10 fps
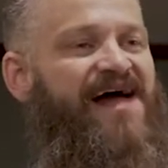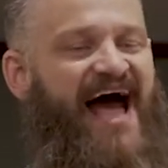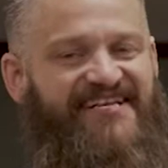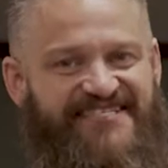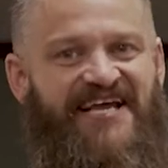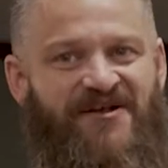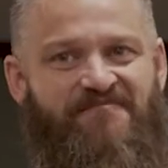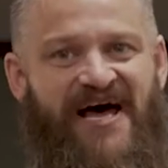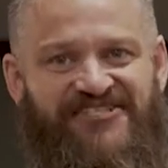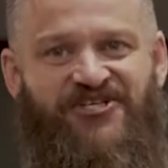I sent
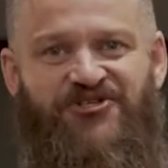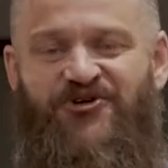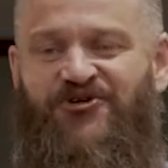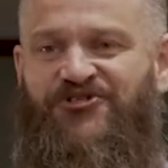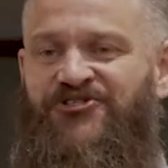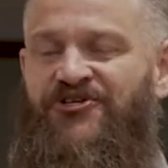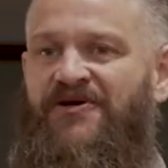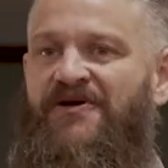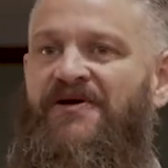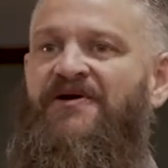him messengers.
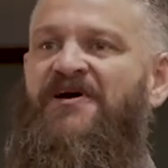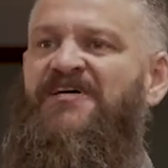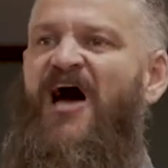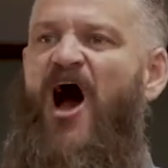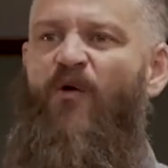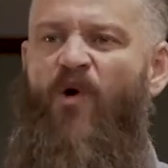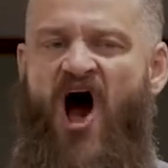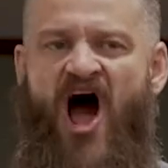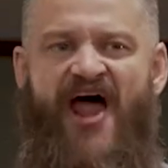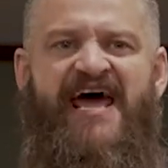
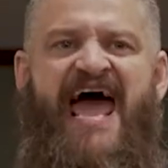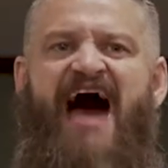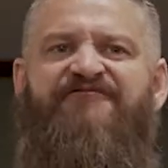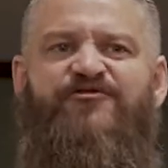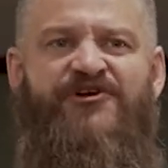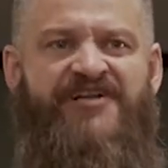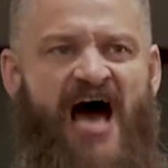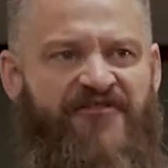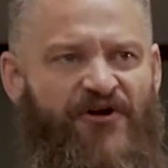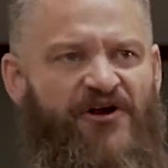One after
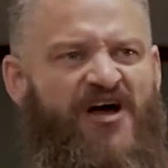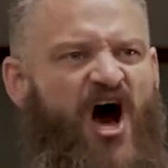another.